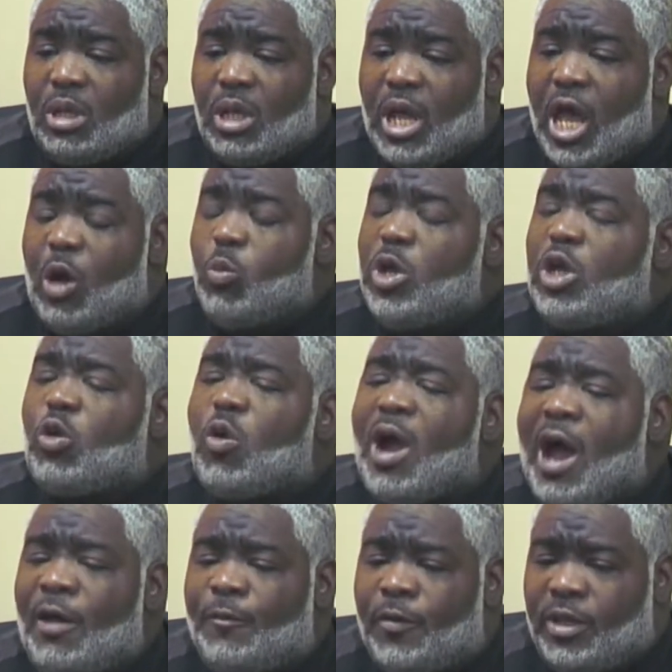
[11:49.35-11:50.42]
And we
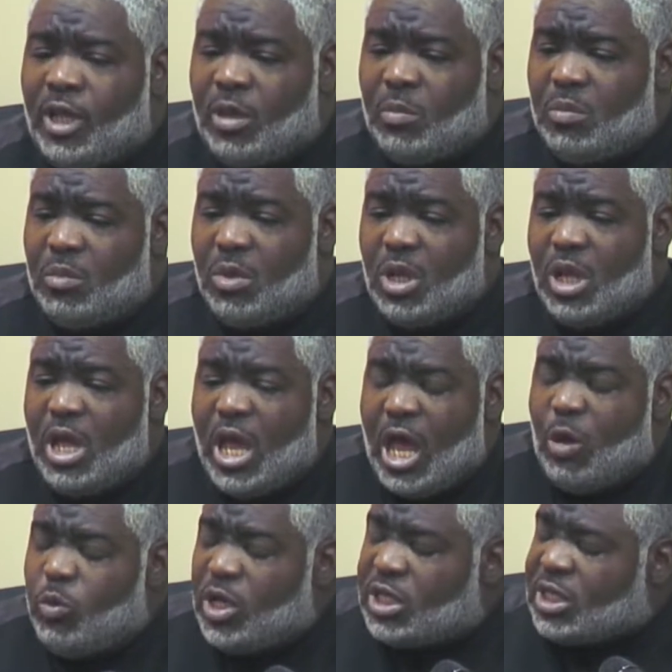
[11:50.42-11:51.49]
cry for them.
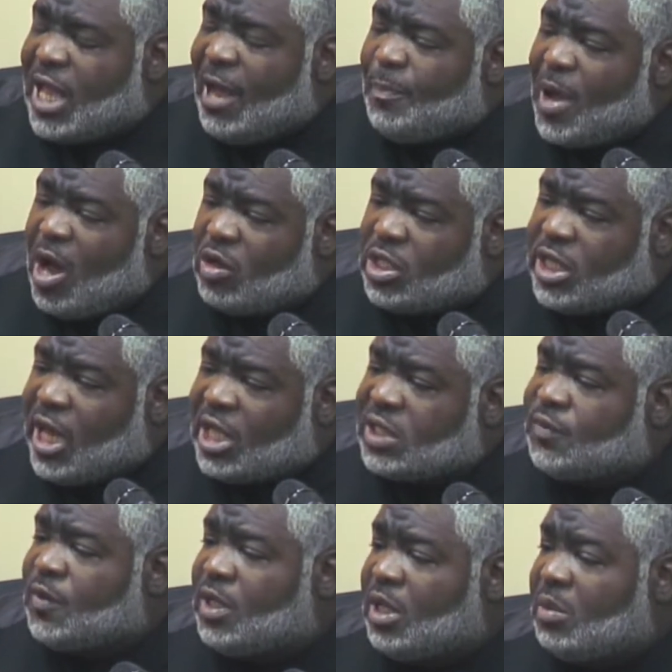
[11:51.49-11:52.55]
And we slap our chests
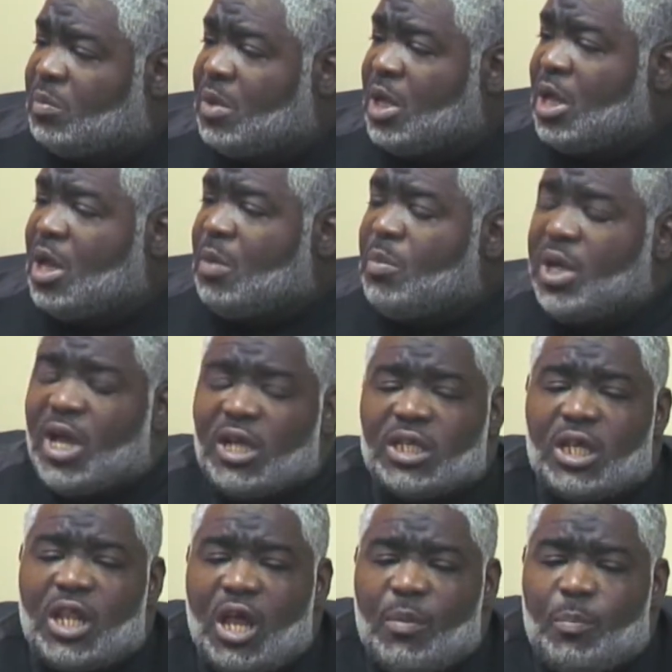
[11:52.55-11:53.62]
for them because
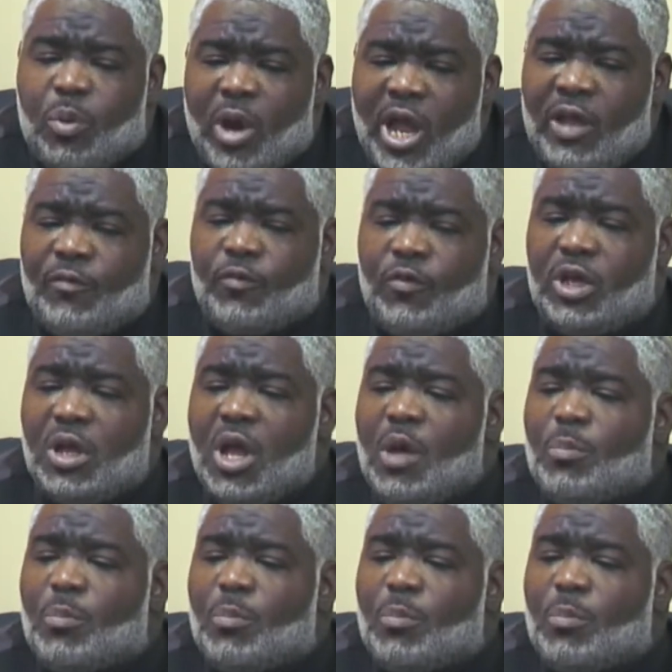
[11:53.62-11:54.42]
of their bravery.